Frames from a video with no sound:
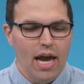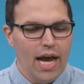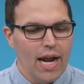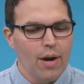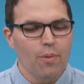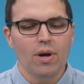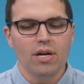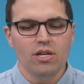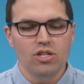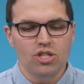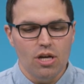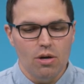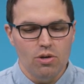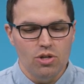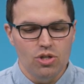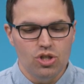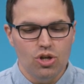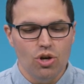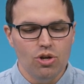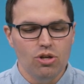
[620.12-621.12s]
And I want to show,
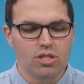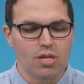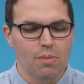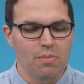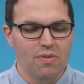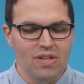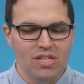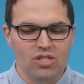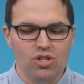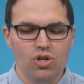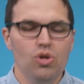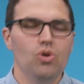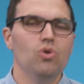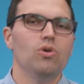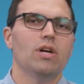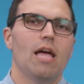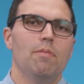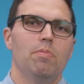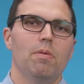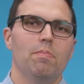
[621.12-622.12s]
show you some of these new
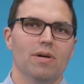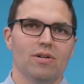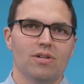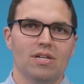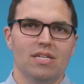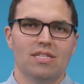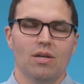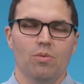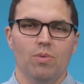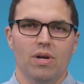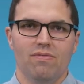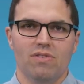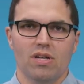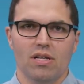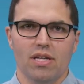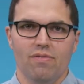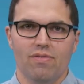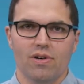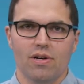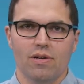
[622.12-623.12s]
capabilities that we have
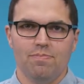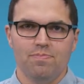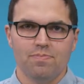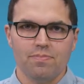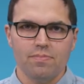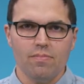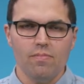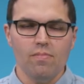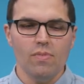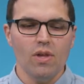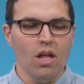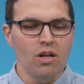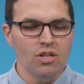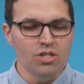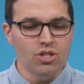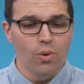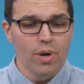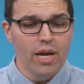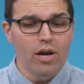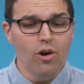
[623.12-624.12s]
delivered.
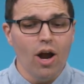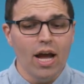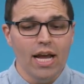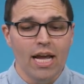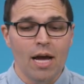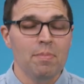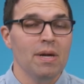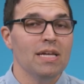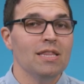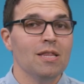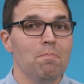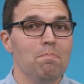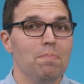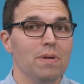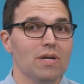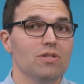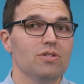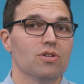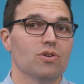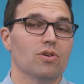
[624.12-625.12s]
So here I am in the
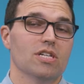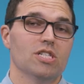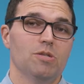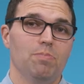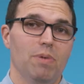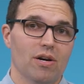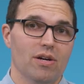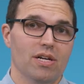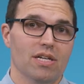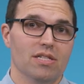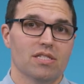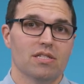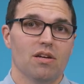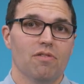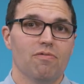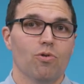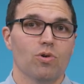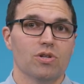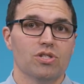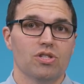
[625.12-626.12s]
builder experience
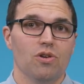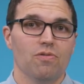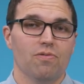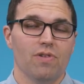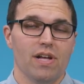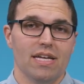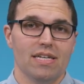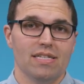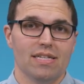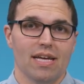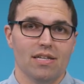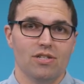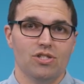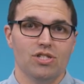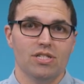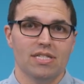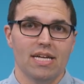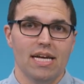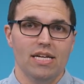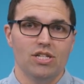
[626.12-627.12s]
for Snowflake
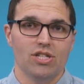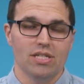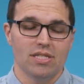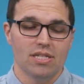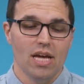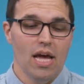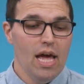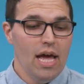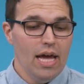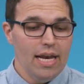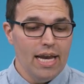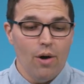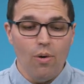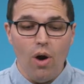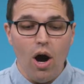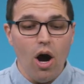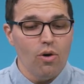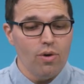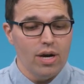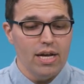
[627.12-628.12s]
Intelligence agents. Now,
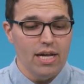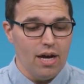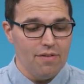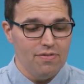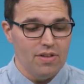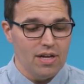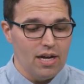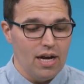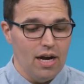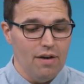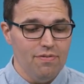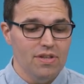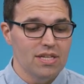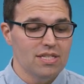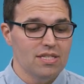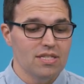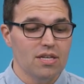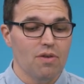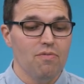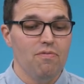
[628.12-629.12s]
already off the cuff,
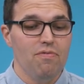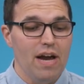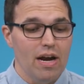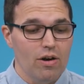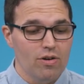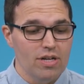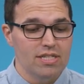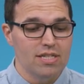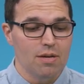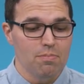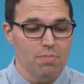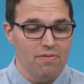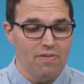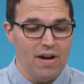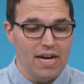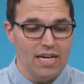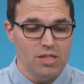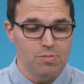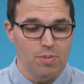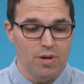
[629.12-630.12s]
this is a very
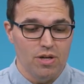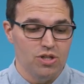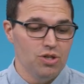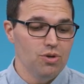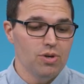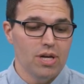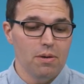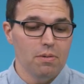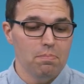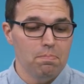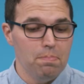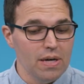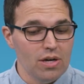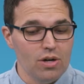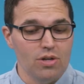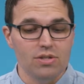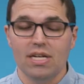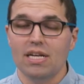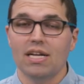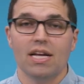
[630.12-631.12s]
simplified experience. You can
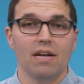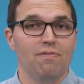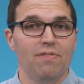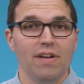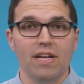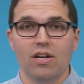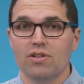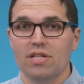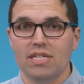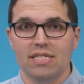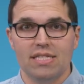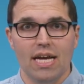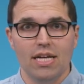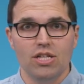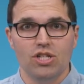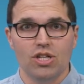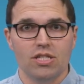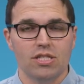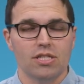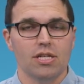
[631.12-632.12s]
build and configure these
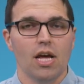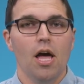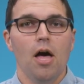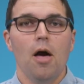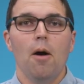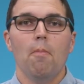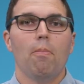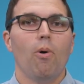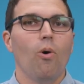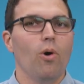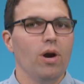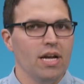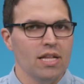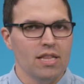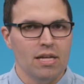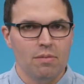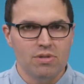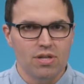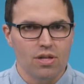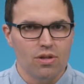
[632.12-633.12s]
agents, pointing
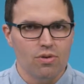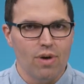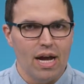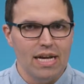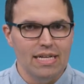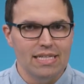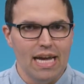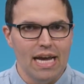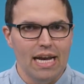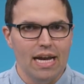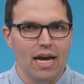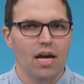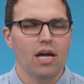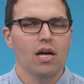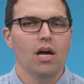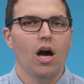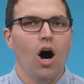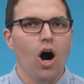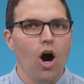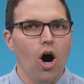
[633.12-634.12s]
them to the right data,
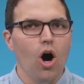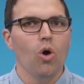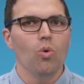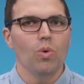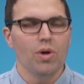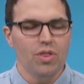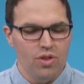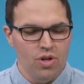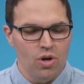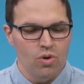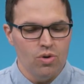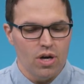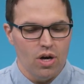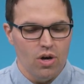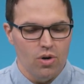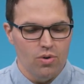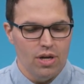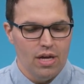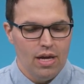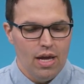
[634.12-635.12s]
all with no
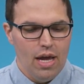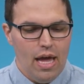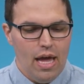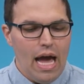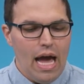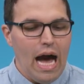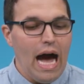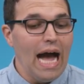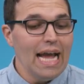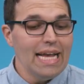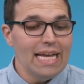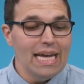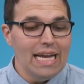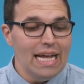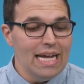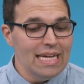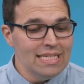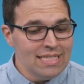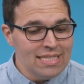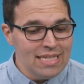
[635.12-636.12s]
code. I get
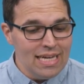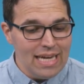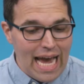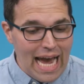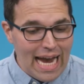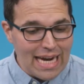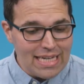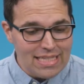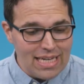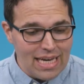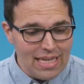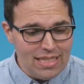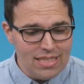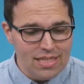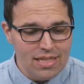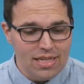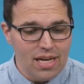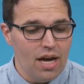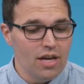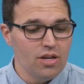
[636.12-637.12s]
instant
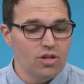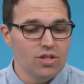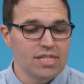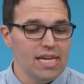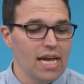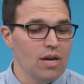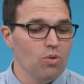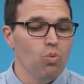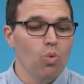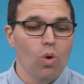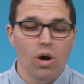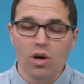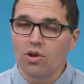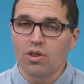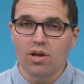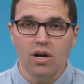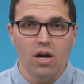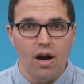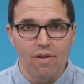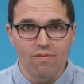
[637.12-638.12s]
access to understand what are
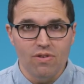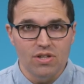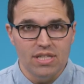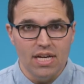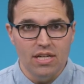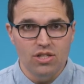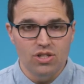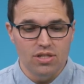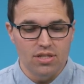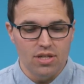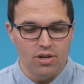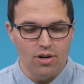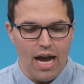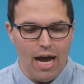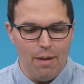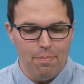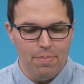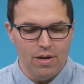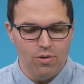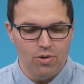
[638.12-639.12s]
the conversations that are
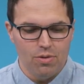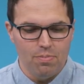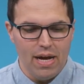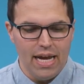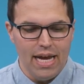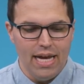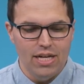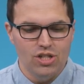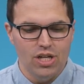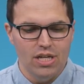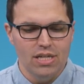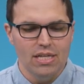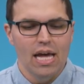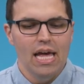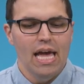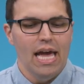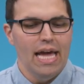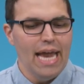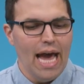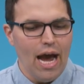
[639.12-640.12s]
happening with my agent
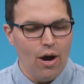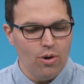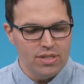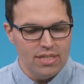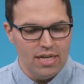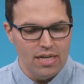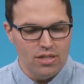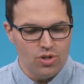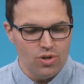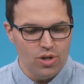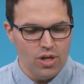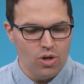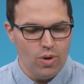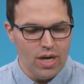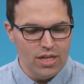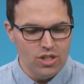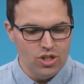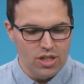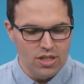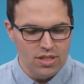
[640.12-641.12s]
and how it's answering
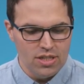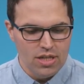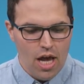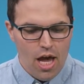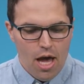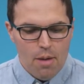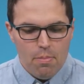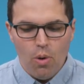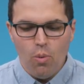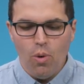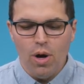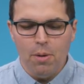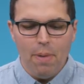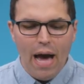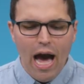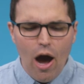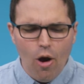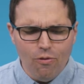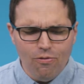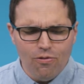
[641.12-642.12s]
questions. But one
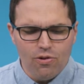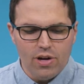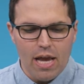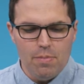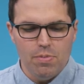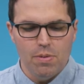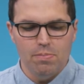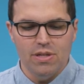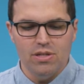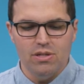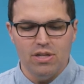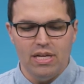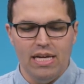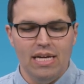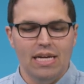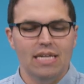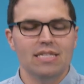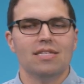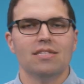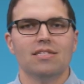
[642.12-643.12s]
powerful
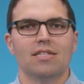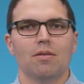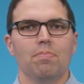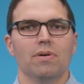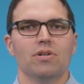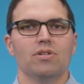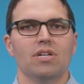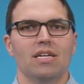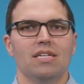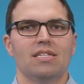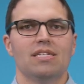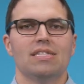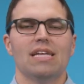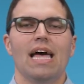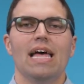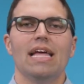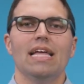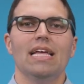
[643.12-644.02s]
capability is this ability to set